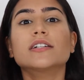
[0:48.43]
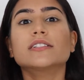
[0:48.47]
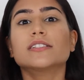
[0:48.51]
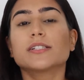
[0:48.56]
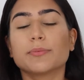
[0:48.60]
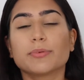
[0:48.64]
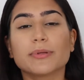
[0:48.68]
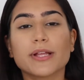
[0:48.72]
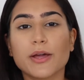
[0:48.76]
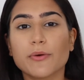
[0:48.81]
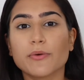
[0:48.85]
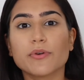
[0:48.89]

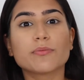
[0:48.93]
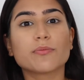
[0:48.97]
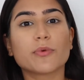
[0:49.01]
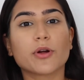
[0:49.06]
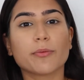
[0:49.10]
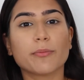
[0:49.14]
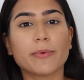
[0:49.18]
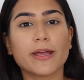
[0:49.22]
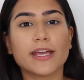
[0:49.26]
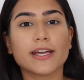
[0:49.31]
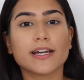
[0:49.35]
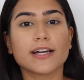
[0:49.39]
to play with
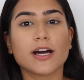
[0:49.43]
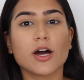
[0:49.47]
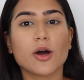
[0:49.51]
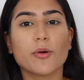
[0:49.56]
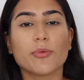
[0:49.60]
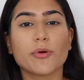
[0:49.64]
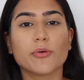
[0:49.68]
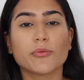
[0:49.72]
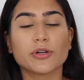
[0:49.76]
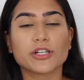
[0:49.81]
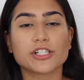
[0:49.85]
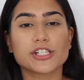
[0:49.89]
more
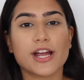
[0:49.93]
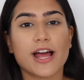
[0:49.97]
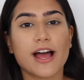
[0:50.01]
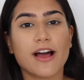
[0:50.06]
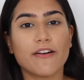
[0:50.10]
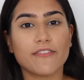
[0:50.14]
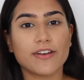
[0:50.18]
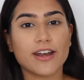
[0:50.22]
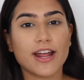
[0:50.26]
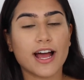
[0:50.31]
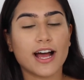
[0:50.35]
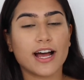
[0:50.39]
makeup, which I
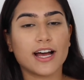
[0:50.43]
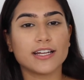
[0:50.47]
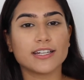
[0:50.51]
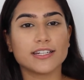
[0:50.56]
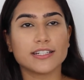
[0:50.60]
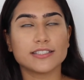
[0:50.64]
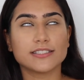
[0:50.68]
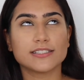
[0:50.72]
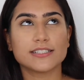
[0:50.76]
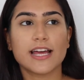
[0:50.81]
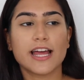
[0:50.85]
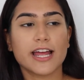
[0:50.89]
haven't
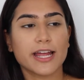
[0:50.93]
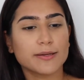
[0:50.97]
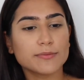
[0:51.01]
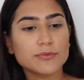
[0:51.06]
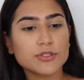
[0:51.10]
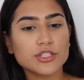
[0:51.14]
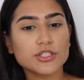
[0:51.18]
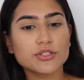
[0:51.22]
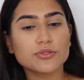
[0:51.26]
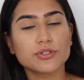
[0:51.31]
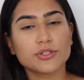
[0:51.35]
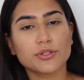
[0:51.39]
had time
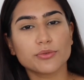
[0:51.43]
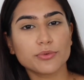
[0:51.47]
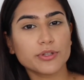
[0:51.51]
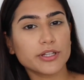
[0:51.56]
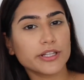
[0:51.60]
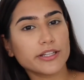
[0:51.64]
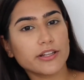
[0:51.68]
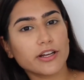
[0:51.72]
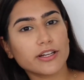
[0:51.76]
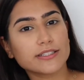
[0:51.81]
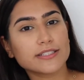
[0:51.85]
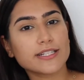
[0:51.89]
to do in a
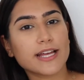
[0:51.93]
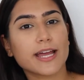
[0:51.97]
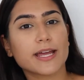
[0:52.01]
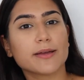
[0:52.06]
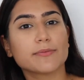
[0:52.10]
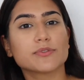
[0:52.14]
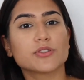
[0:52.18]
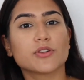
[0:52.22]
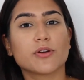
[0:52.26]
really long time.